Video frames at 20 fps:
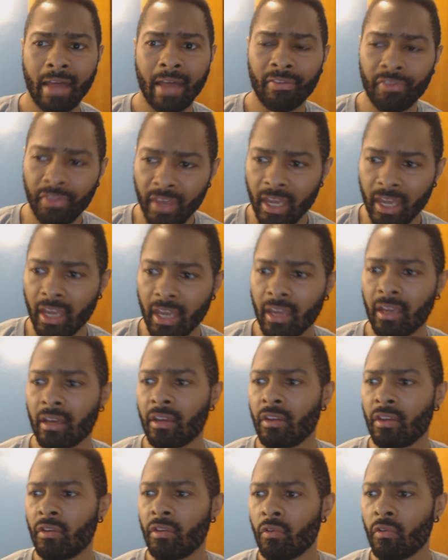I
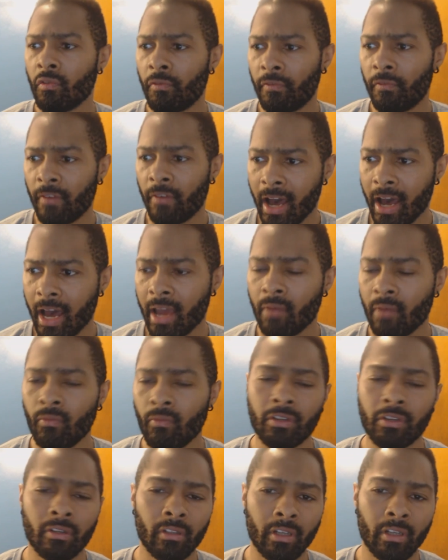think you'll
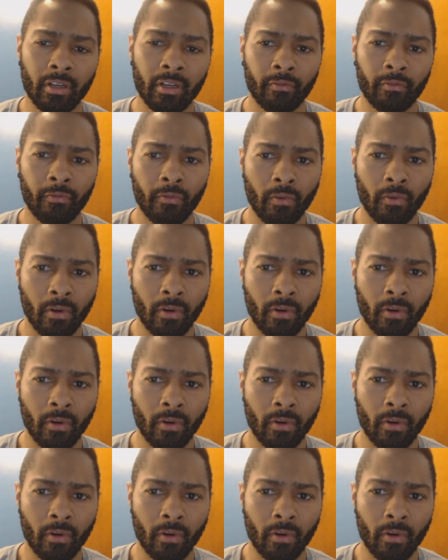find what you're looking